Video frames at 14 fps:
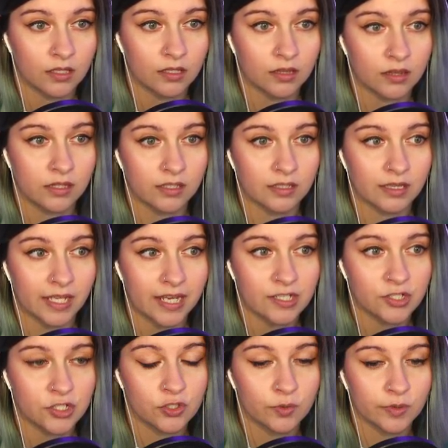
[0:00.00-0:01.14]
the lake
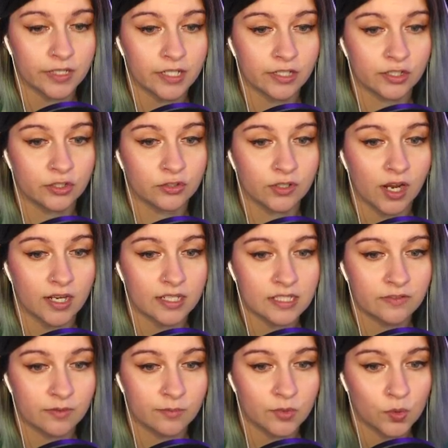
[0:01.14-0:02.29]
shore across
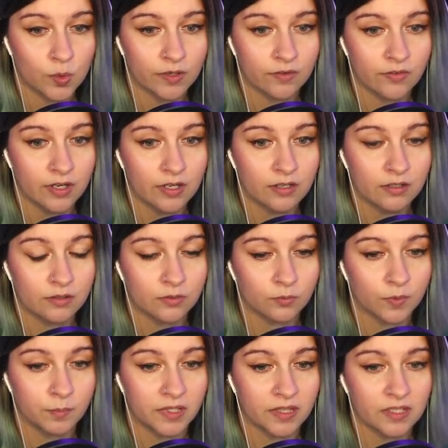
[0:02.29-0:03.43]
from Torver would
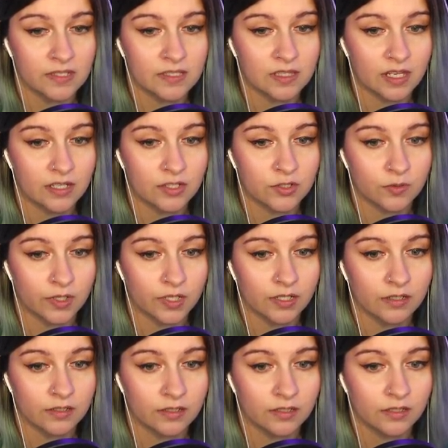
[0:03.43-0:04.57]
be this lake shore.
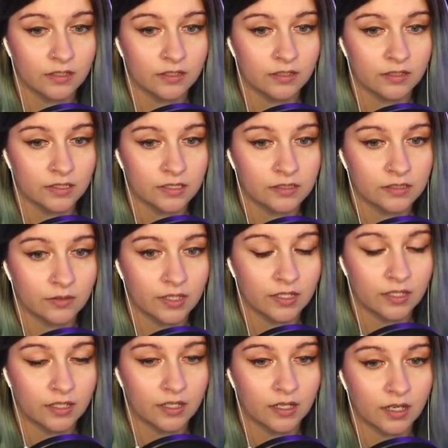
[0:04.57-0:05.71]
So then
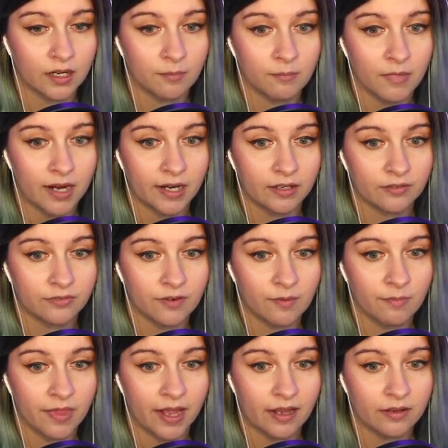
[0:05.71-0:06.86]
a mile from
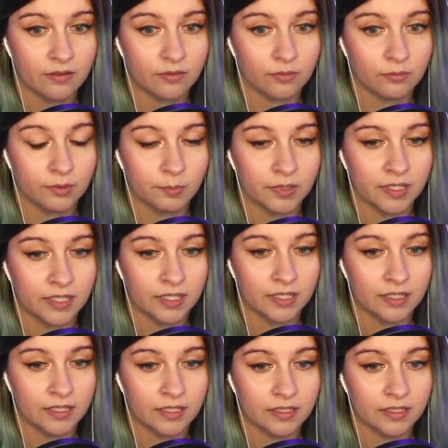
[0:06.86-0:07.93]
that would be...